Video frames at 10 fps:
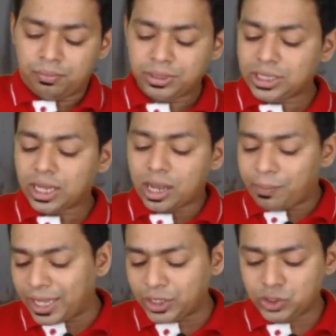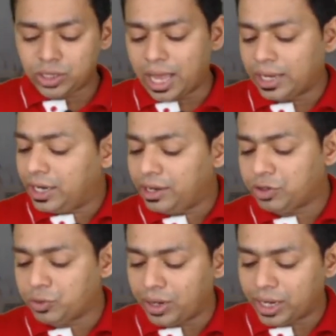Mr. Kamlesh, an
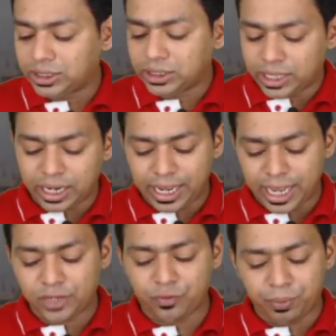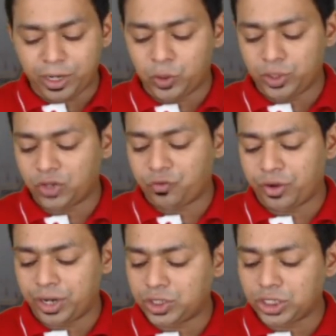individual resident age 52 years,
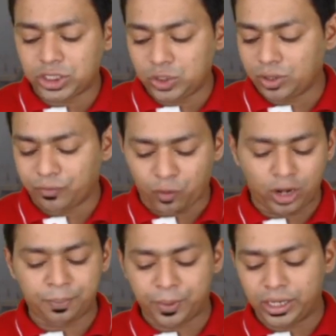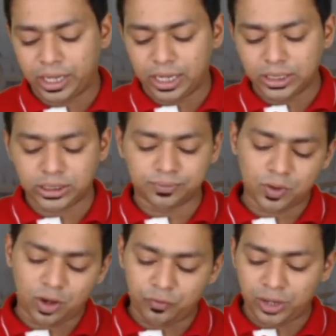furnishes you the following particulars
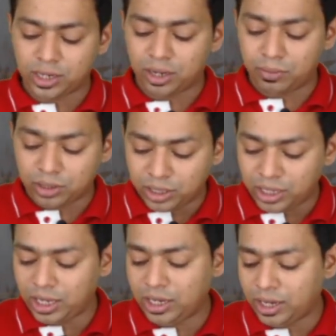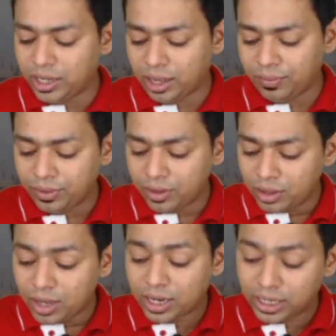of income earned in India,
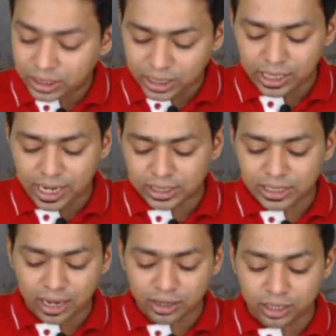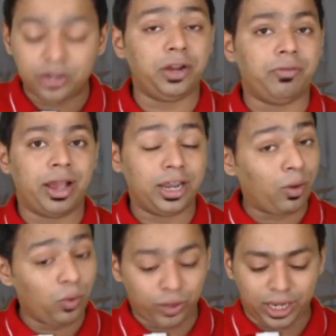country X and country Y.
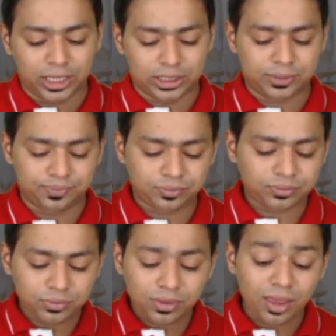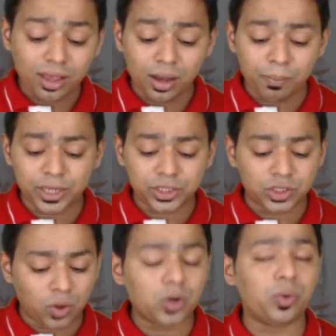Now look at this. Kamlesh
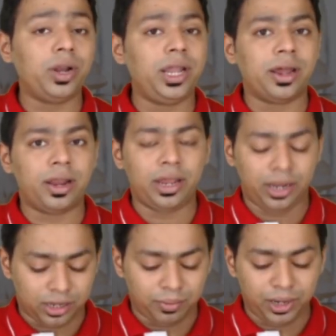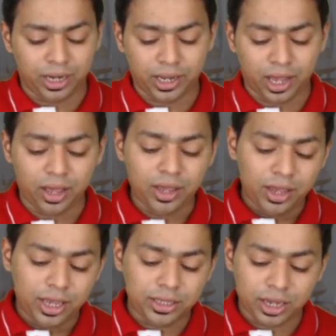is not only earning income in India,
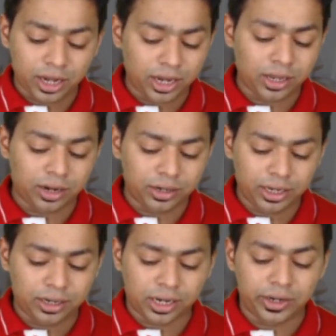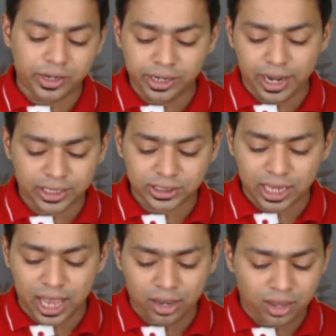he is earning in country X
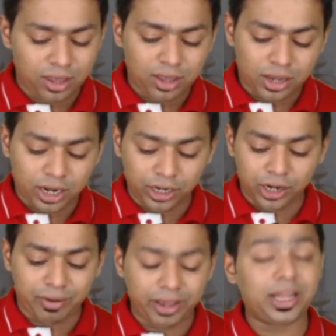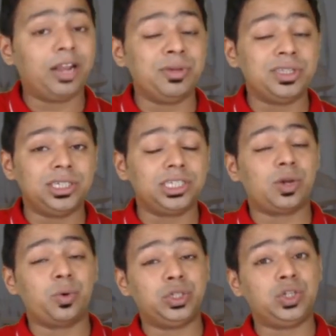and country Y. That means this is
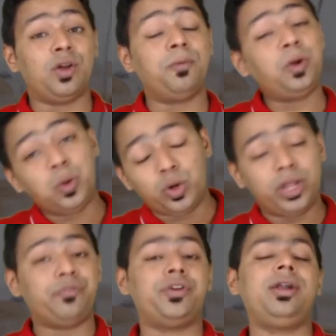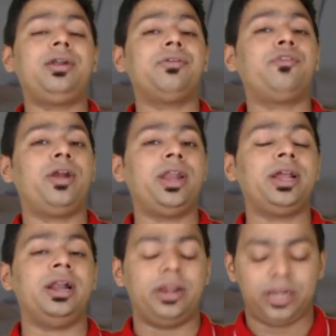a question of two different
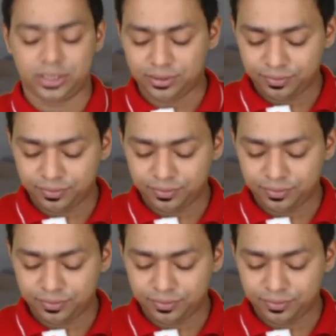foreign countries.